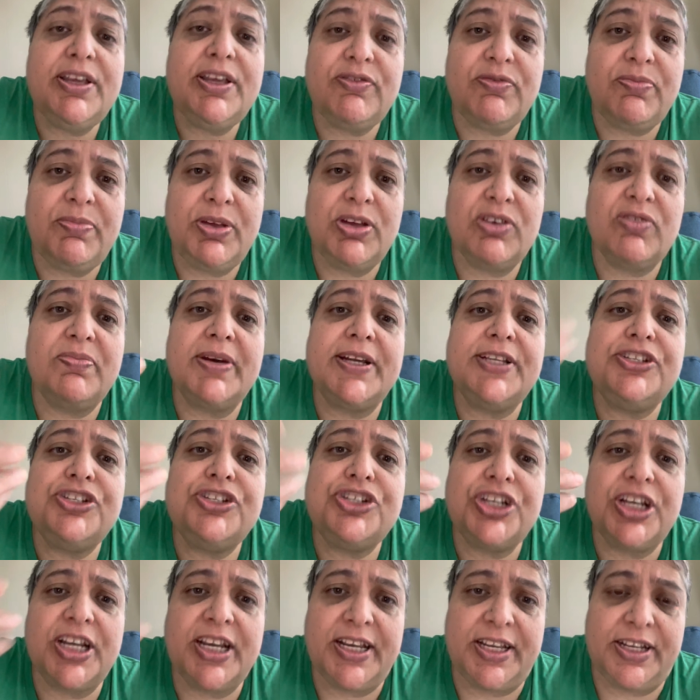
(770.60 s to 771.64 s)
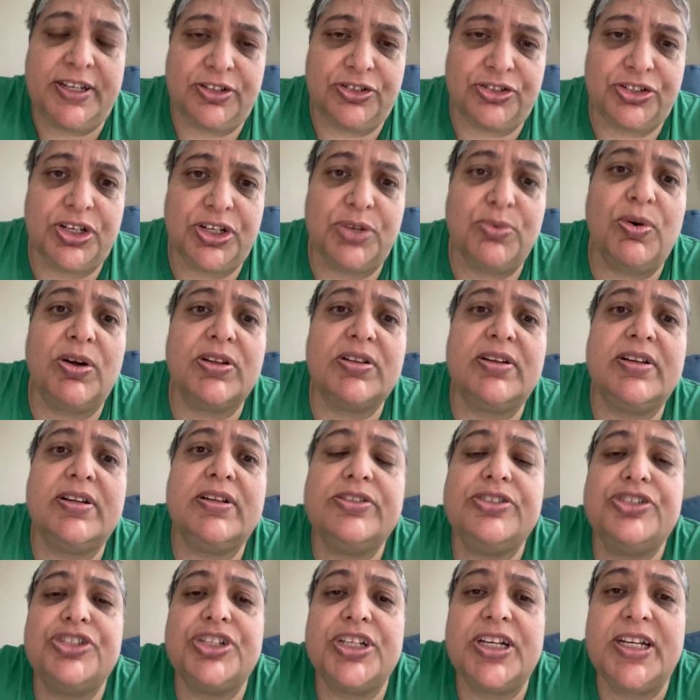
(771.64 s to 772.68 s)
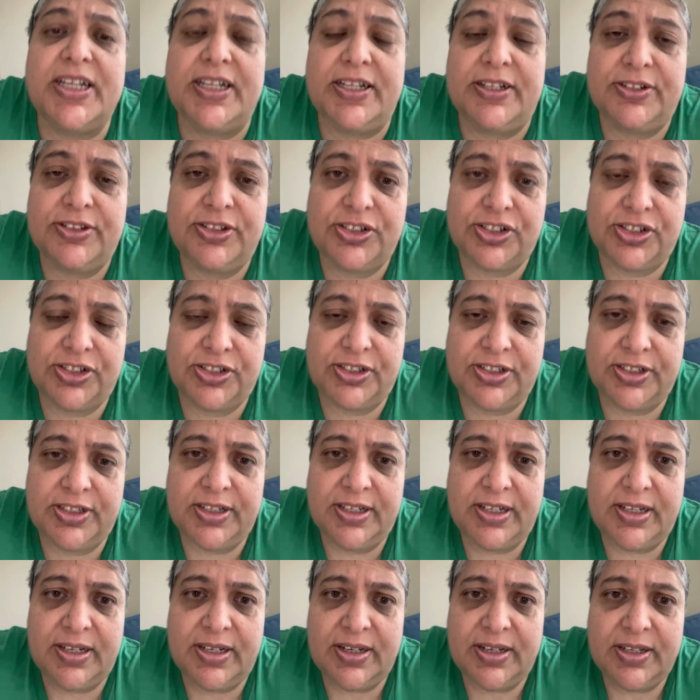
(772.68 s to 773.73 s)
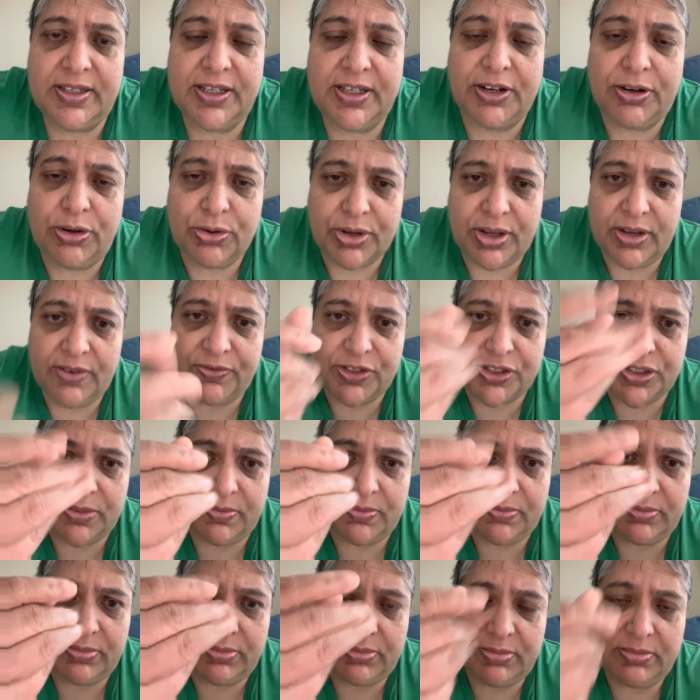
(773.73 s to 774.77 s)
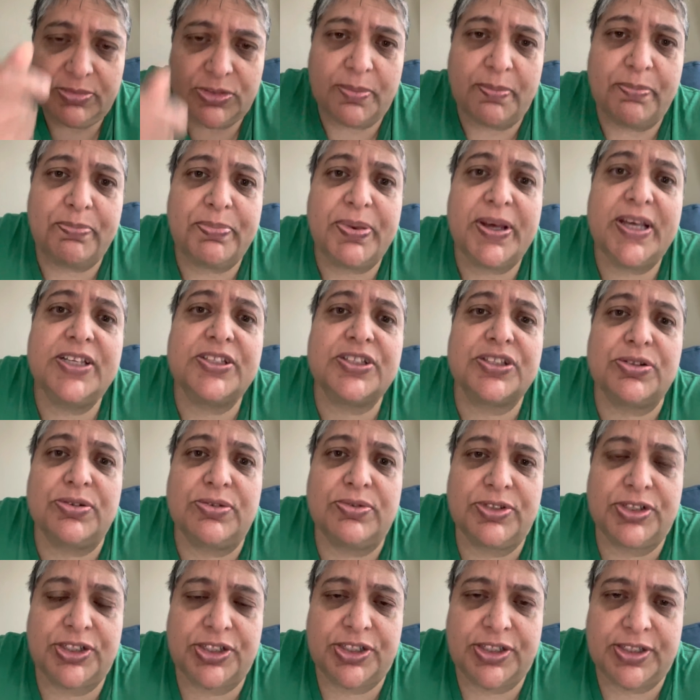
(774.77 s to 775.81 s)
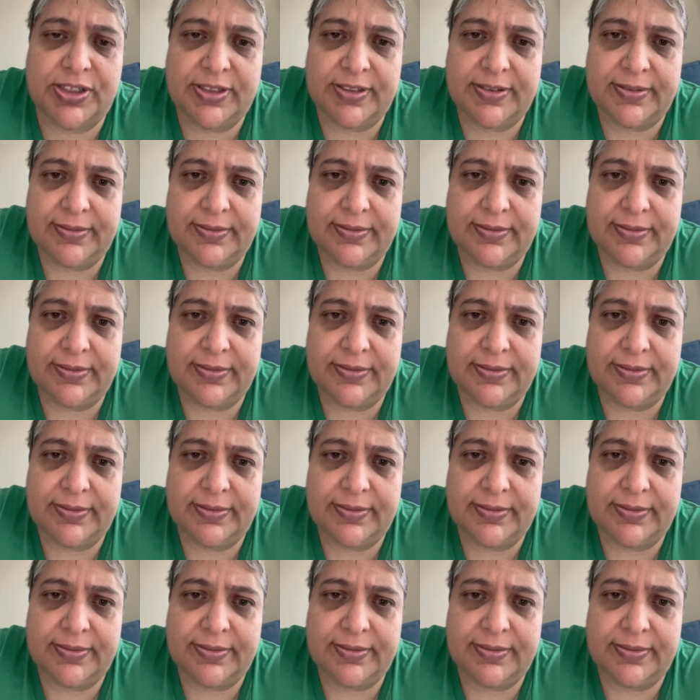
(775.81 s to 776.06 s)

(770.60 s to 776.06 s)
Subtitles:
me of my change. They want a little change. They're looking for some pesos.